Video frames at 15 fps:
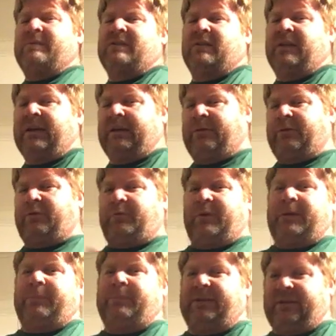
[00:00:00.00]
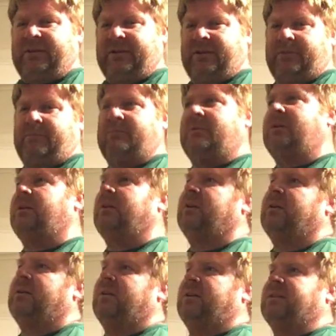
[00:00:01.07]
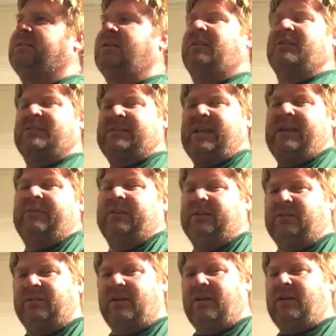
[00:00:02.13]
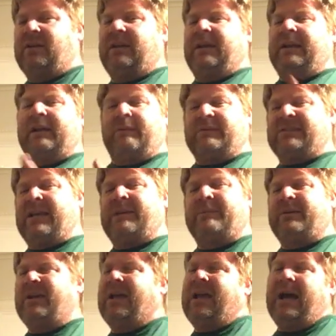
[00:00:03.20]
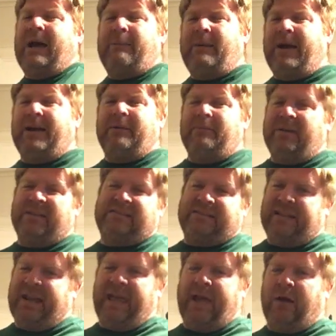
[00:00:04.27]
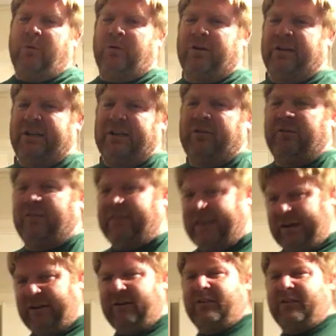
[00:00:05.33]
to like 3 p.m. until 7. And I might have missed an hour here or there